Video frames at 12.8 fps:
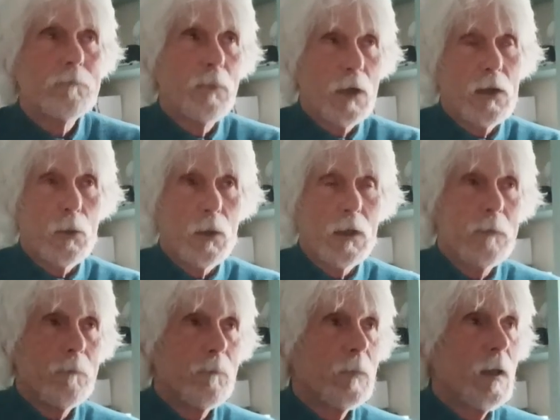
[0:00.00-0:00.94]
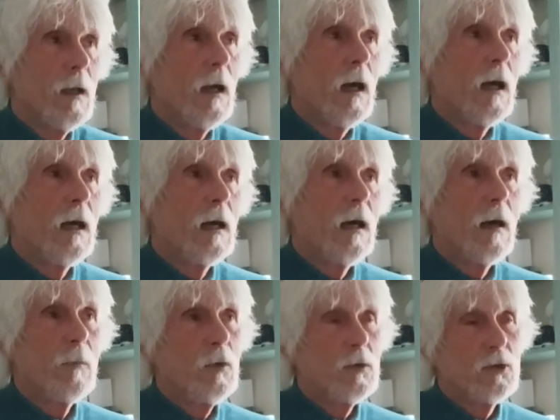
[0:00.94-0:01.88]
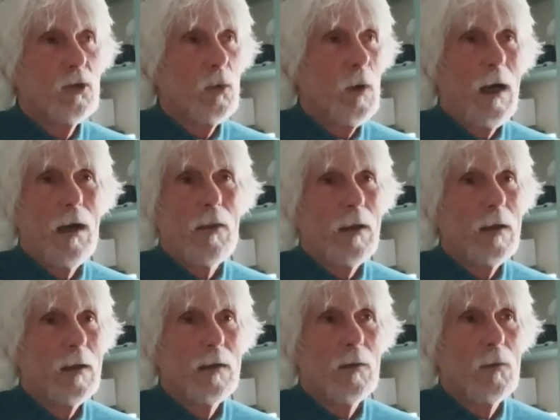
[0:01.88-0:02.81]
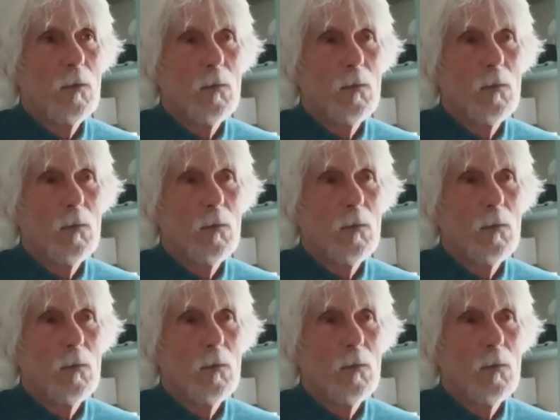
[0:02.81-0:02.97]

by the way, uh, I'm not sure what other